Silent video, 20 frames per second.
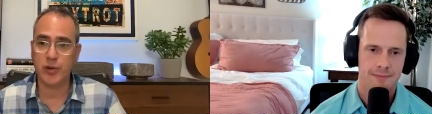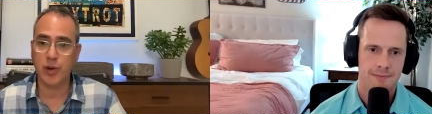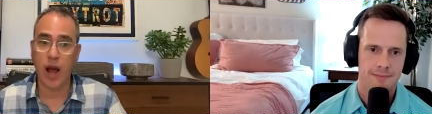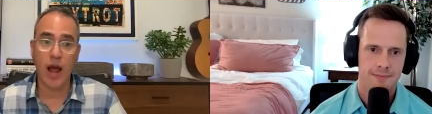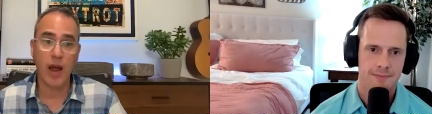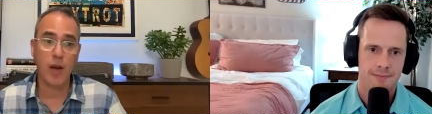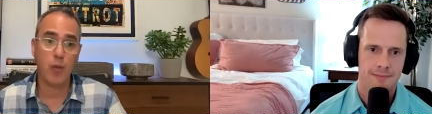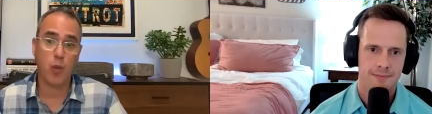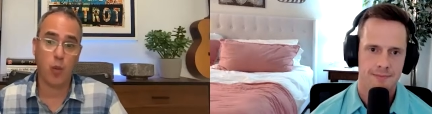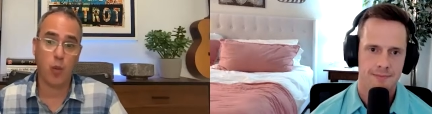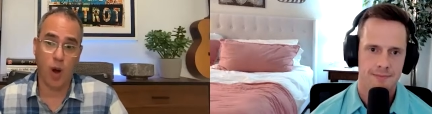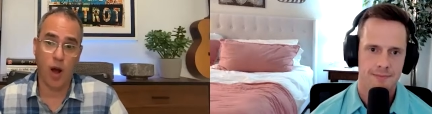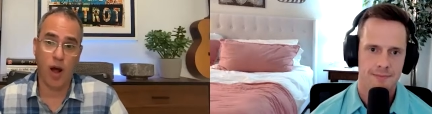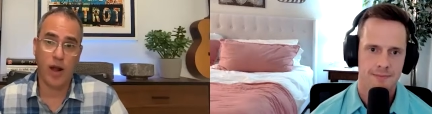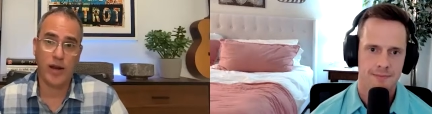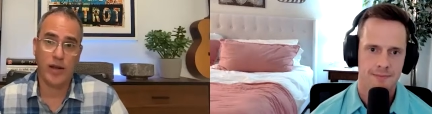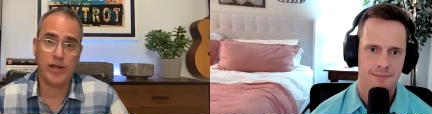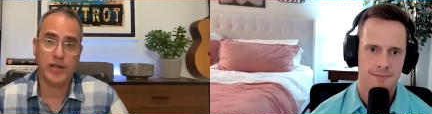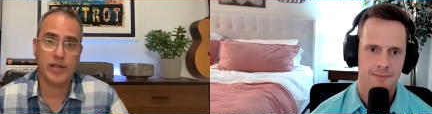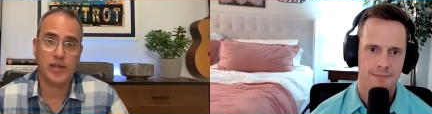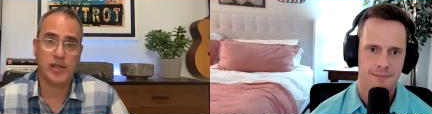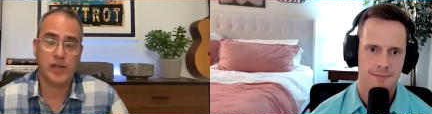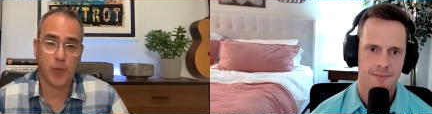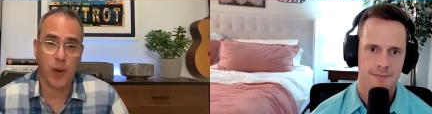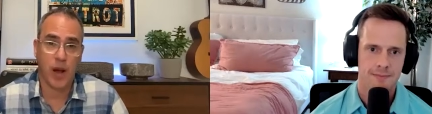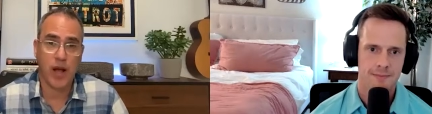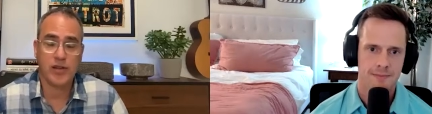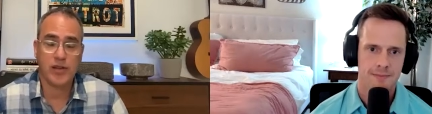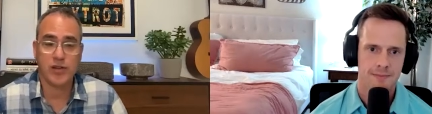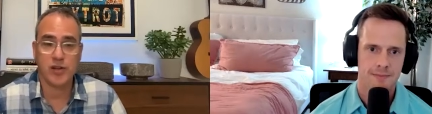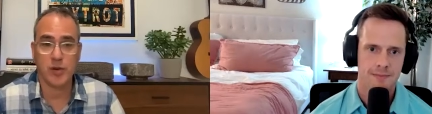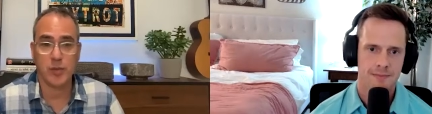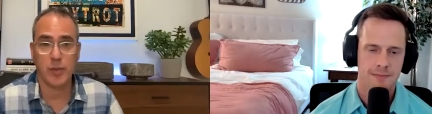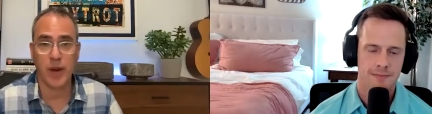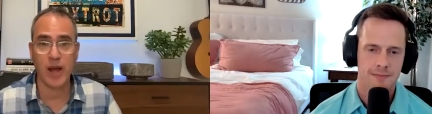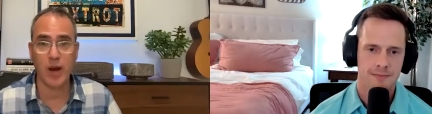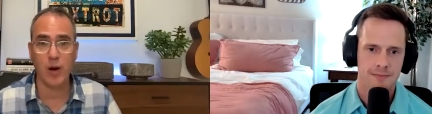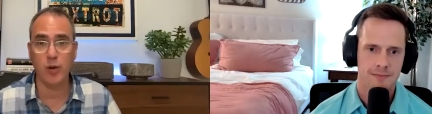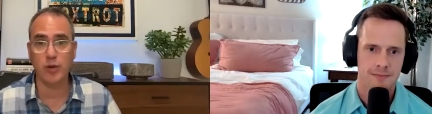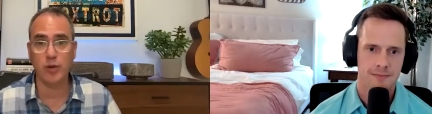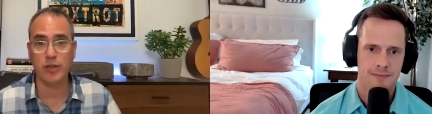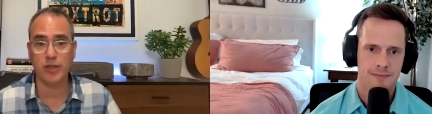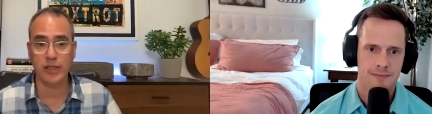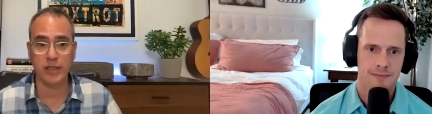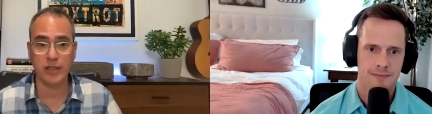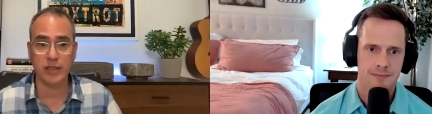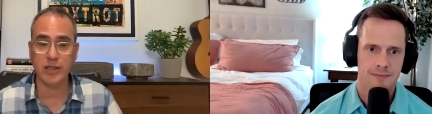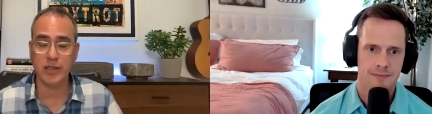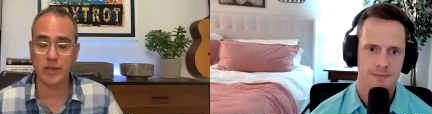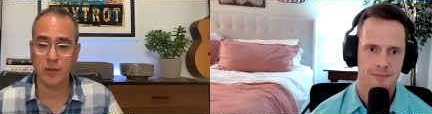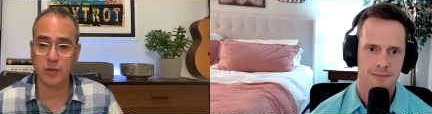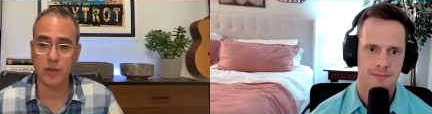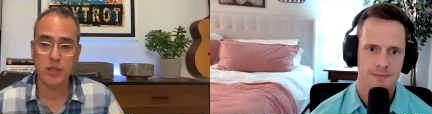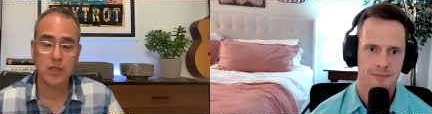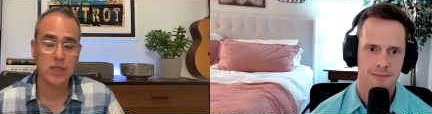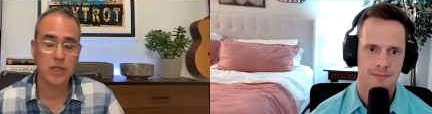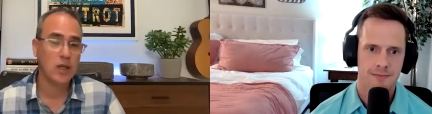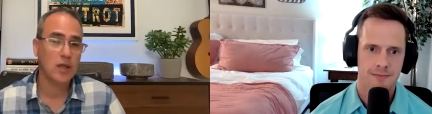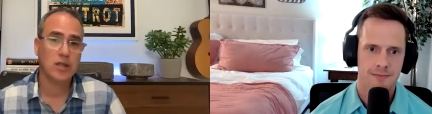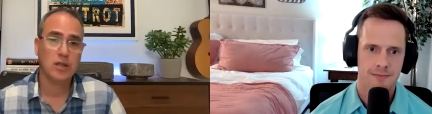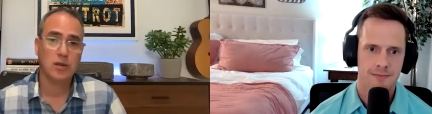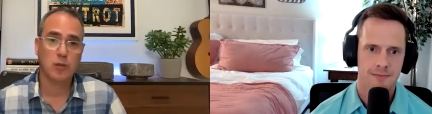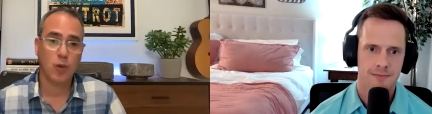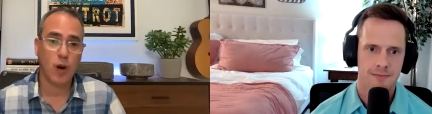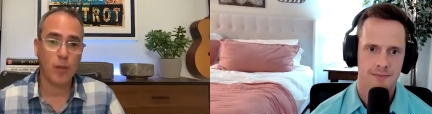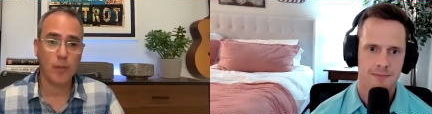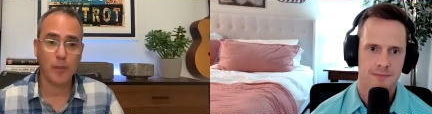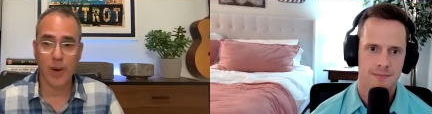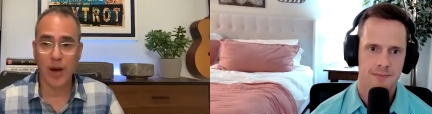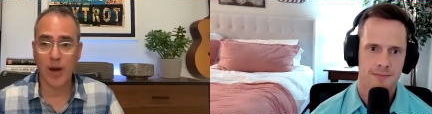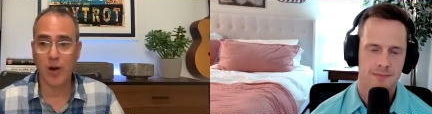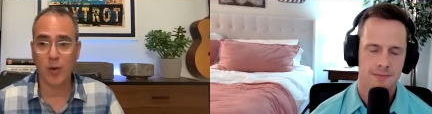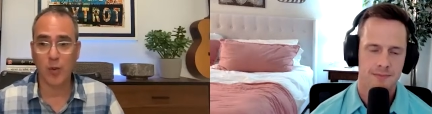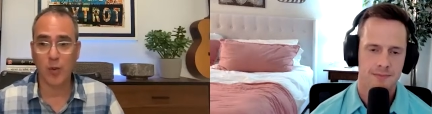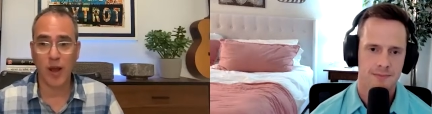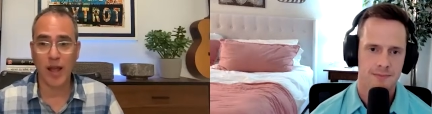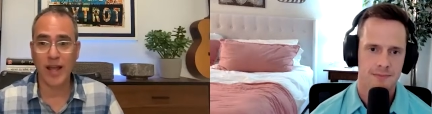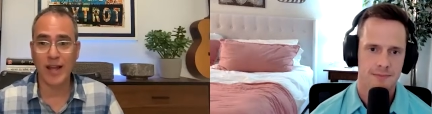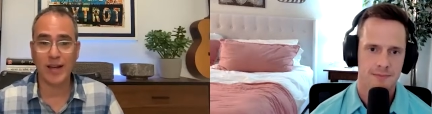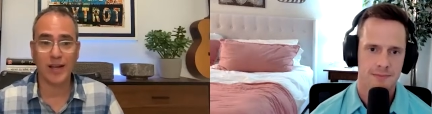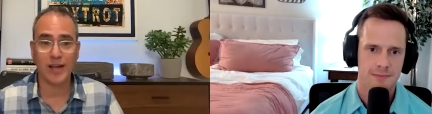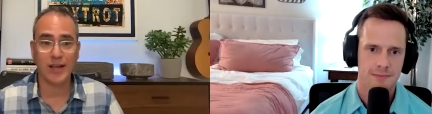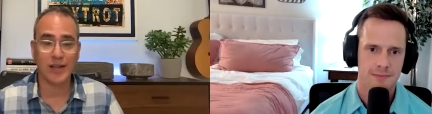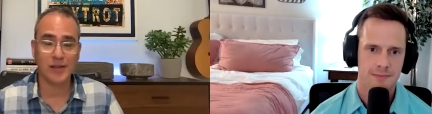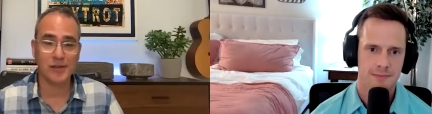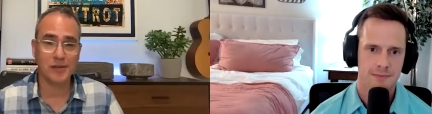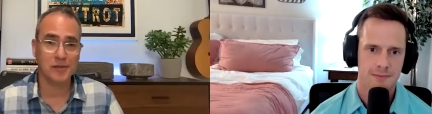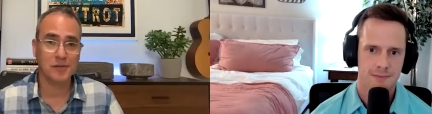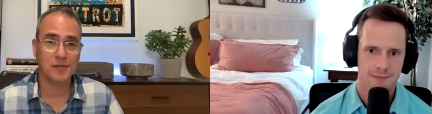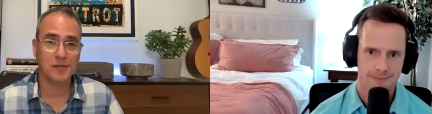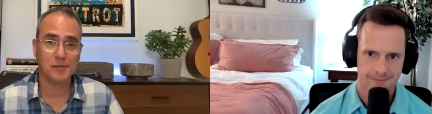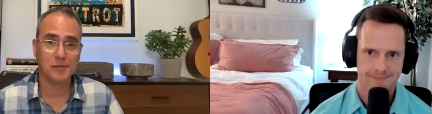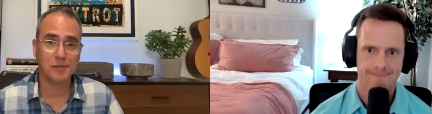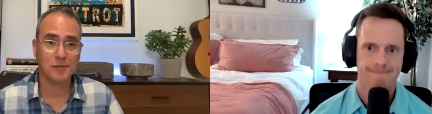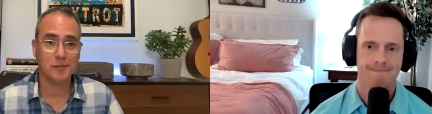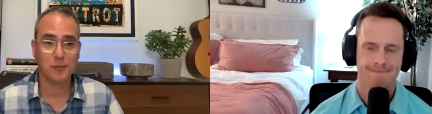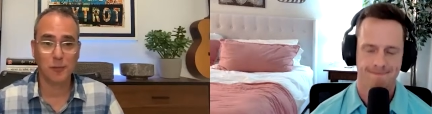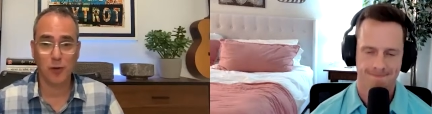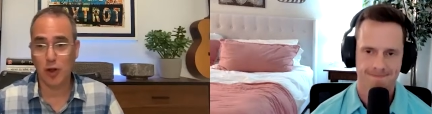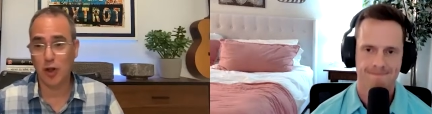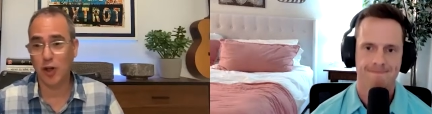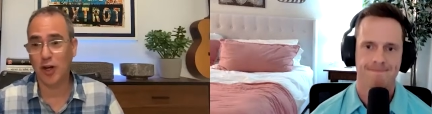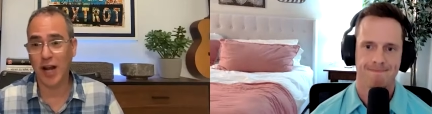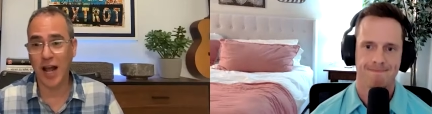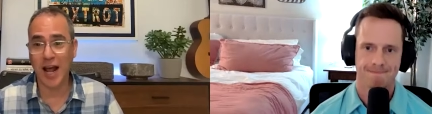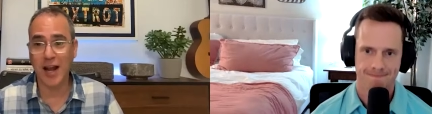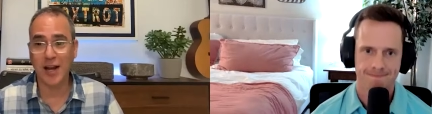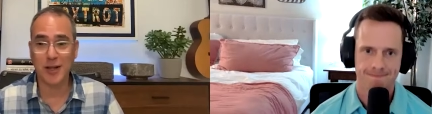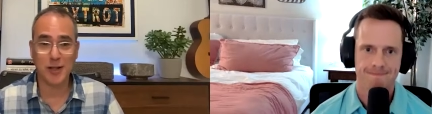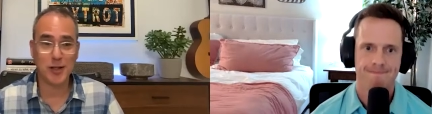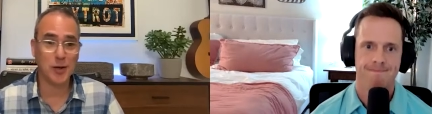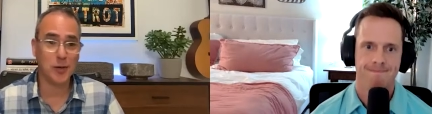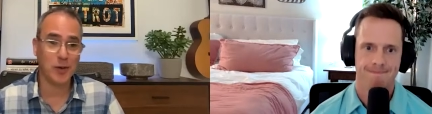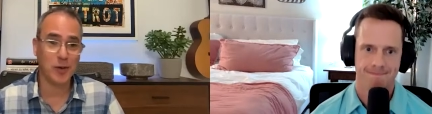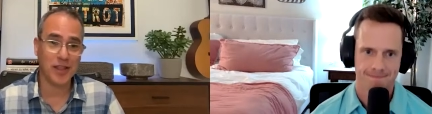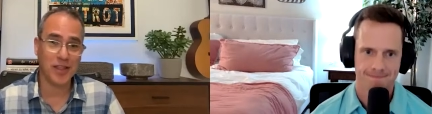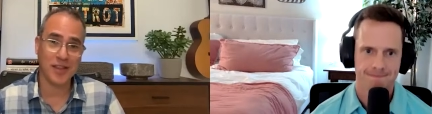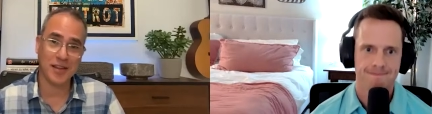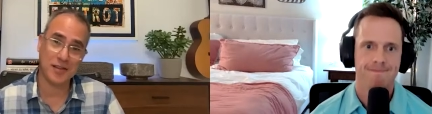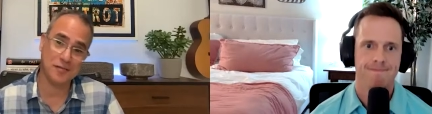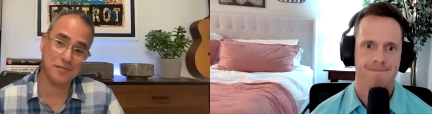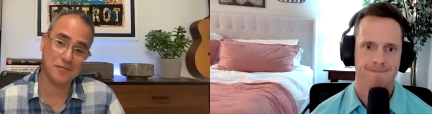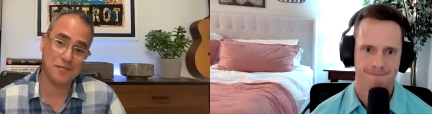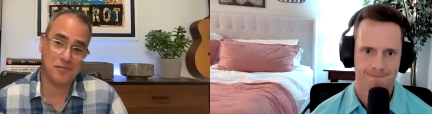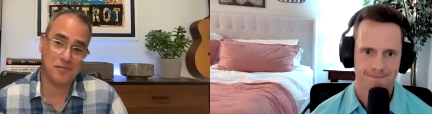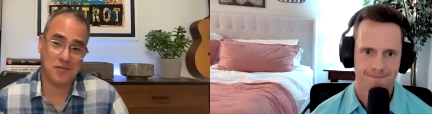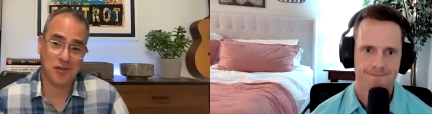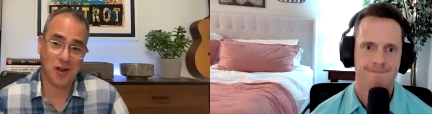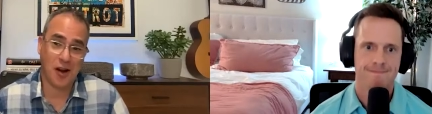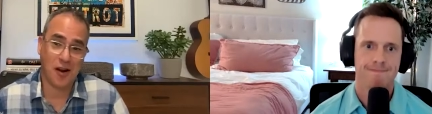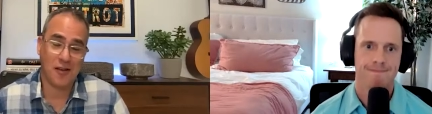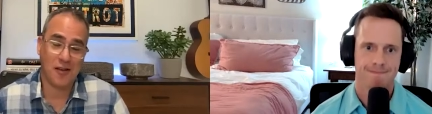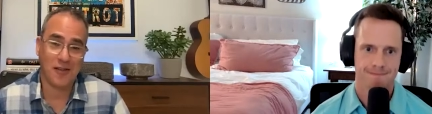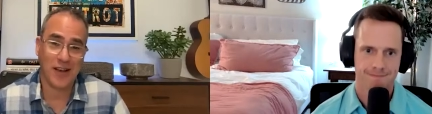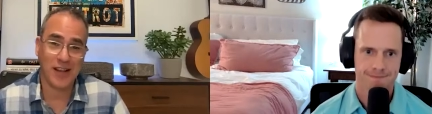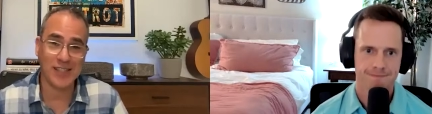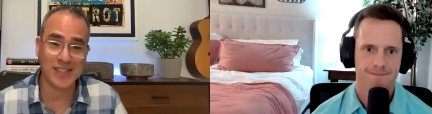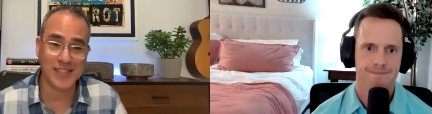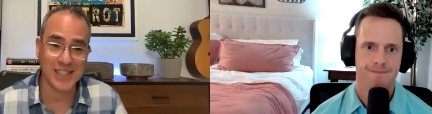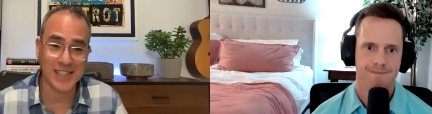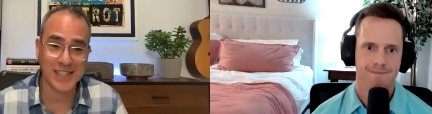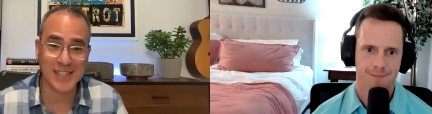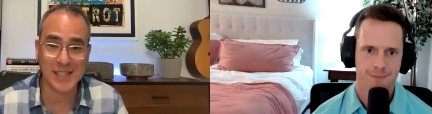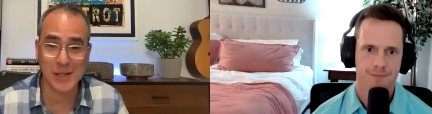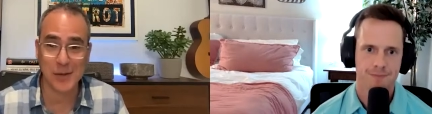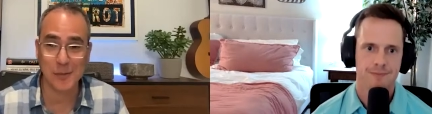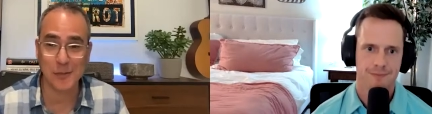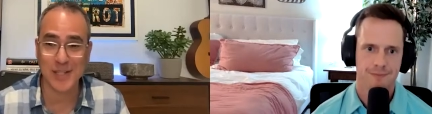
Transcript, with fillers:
Speaker 1: I wanted to sponsor my own deals, and what better way to learn how to do it than start investing in some